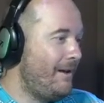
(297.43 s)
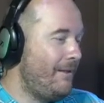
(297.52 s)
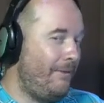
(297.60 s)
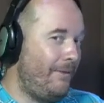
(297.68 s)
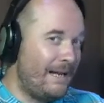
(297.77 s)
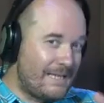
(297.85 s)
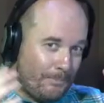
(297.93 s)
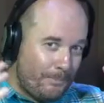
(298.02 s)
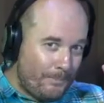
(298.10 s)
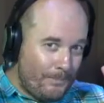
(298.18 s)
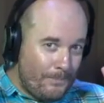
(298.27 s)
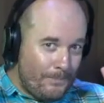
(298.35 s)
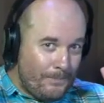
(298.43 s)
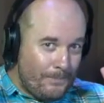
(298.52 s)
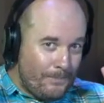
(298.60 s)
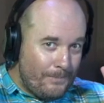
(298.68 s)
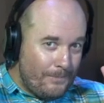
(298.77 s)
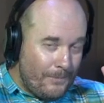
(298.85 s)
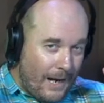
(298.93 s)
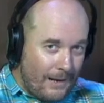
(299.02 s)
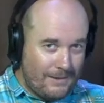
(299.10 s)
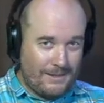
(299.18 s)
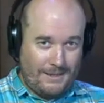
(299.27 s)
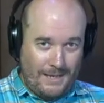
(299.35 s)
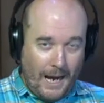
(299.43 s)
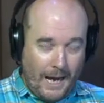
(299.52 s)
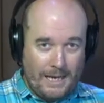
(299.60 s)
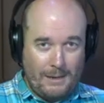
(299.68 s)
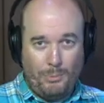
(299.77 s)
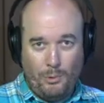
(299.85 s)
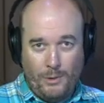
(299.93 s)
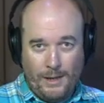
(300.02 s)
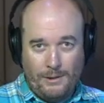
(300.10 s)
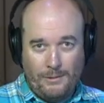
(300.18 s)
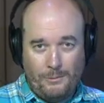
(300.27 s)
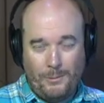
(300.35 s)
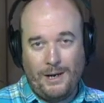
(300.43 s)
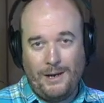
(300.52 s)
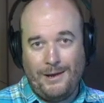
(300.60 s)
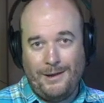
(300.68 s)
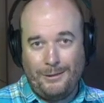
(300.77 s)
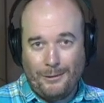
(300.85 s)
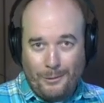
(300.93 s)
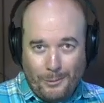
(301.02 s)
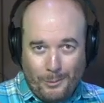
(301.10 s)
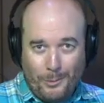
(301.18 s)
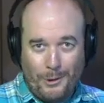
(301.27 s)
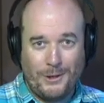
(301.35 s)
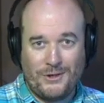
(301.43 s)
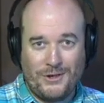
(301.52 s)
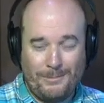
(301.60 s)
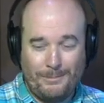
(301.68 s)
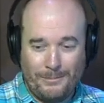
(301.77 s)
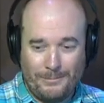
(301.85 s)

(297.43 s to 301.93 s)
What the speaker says: that's our starting point with worship,